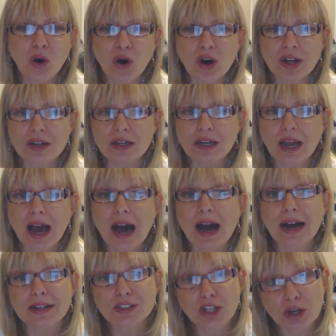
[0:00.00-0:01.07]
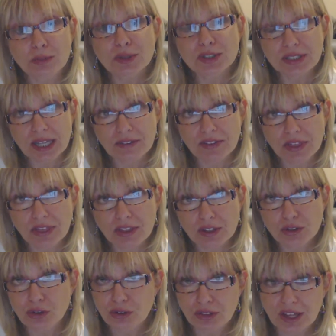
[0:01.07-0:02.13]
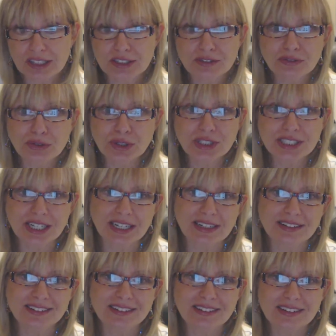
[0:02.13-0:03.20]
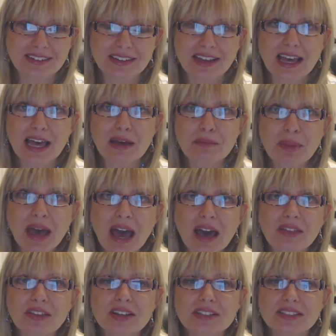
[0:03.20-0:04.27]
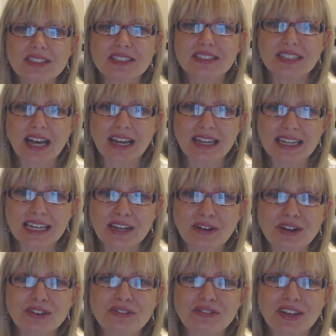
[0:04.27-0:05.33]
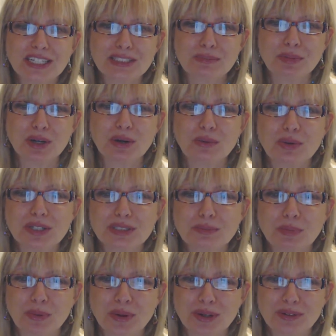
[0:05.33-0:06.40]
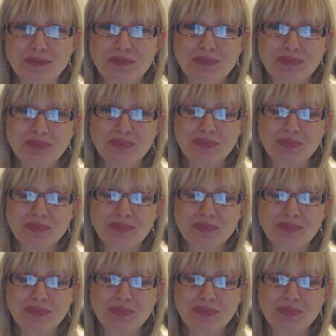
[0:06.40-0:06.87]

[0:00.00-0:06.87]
On October 7th, 2014, Empath Society on Facebook was born.